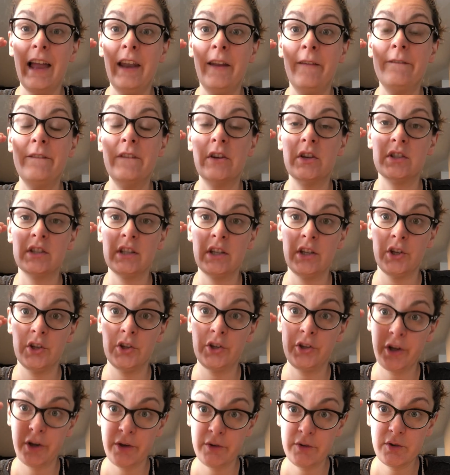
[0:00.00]
and it feels like
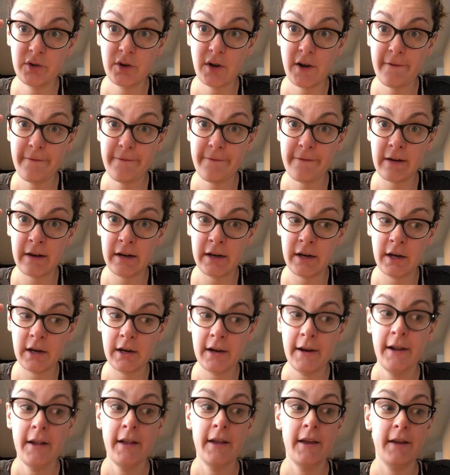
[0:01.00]
your toes are on
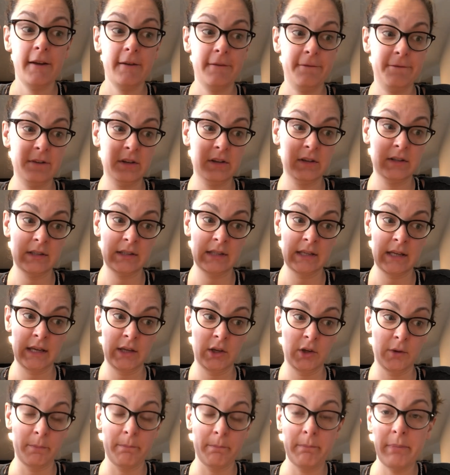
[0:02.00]
fire. It feels
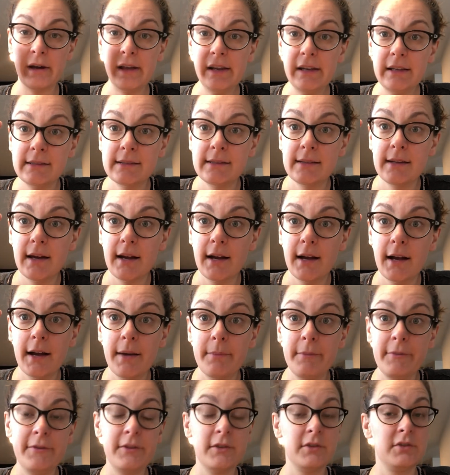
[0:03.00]
like your butt is
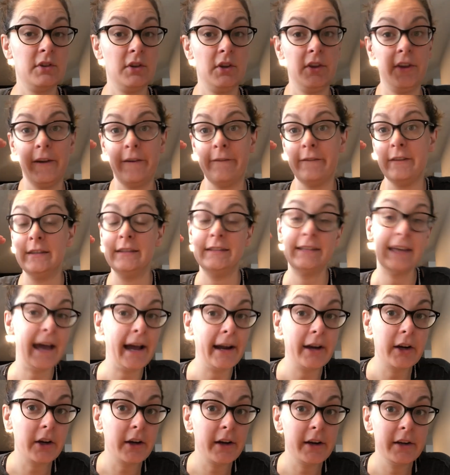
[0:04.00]
numb. It feels like you have a
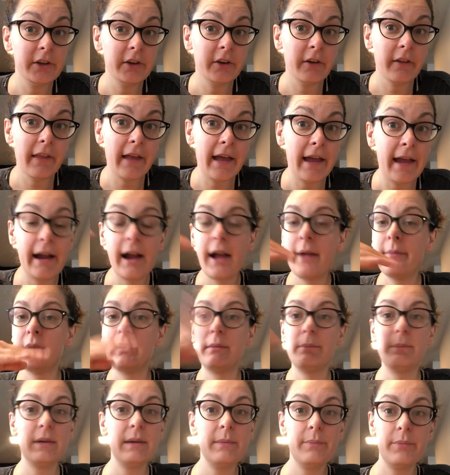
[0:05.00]
dagger in your leg. I
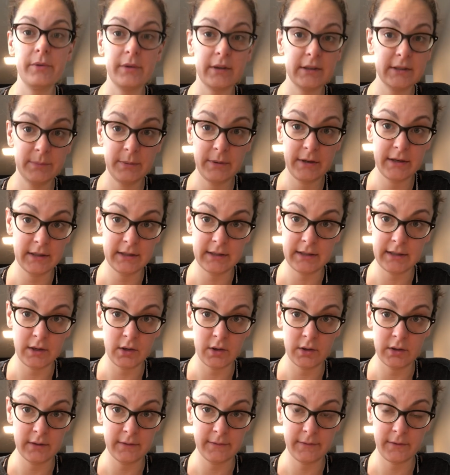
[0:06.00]
mean, people experience it
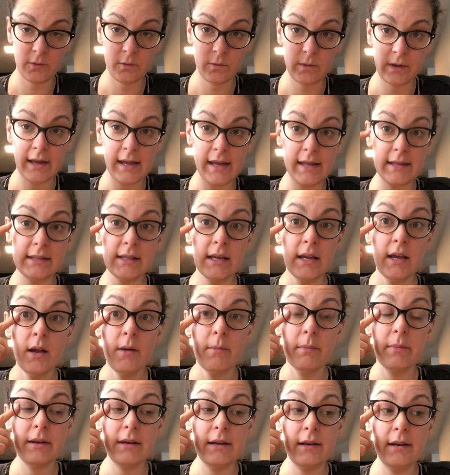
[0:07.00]
all different ways,
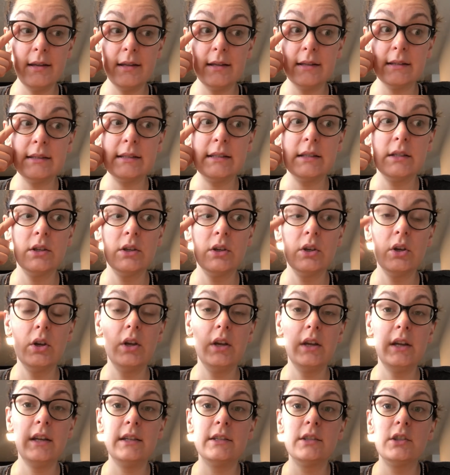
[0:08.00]
but it is
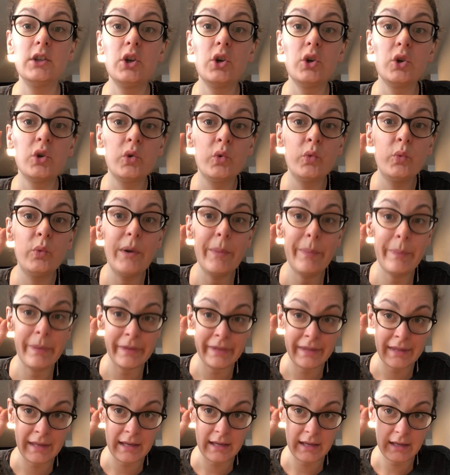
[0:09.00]

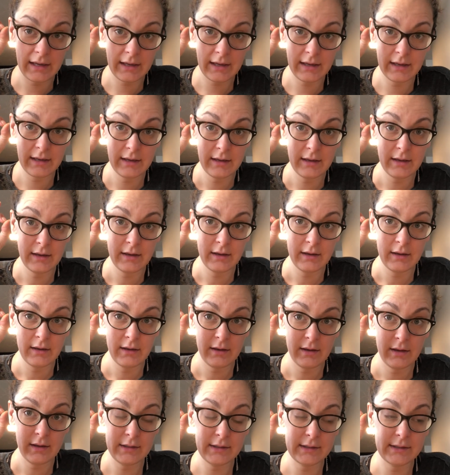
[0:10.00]
crippling.
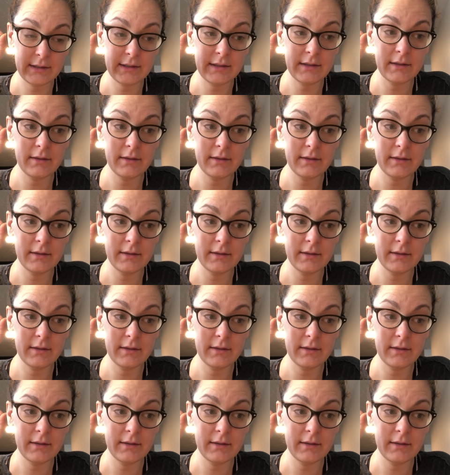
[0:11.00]
It